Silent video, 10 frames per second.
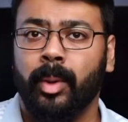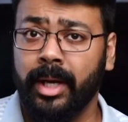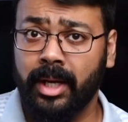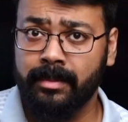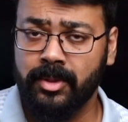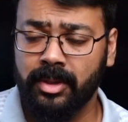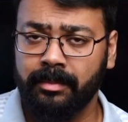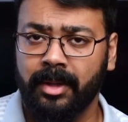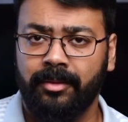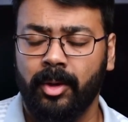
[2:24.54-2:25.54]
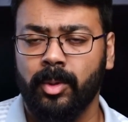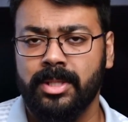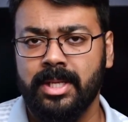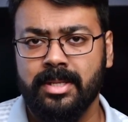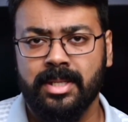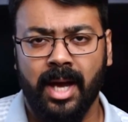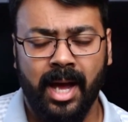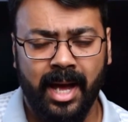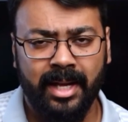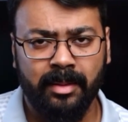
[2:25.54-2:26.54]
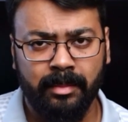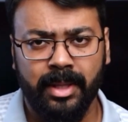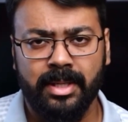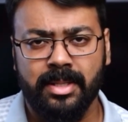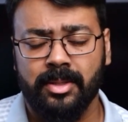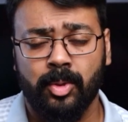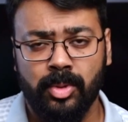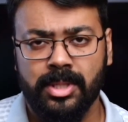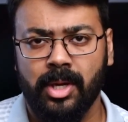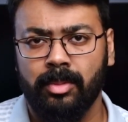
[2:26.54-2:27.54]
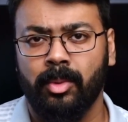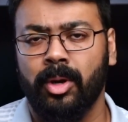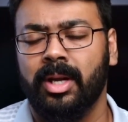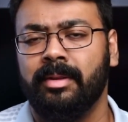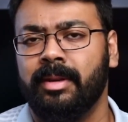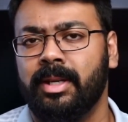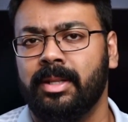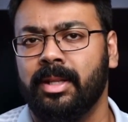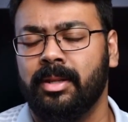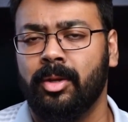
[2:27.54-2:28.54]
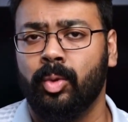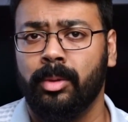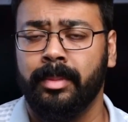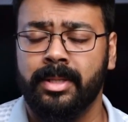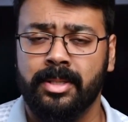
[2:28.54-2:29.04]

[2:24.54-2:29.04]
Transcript: When it comes to the mid frequencies, the higher mids do sound more elevated than the lower mids.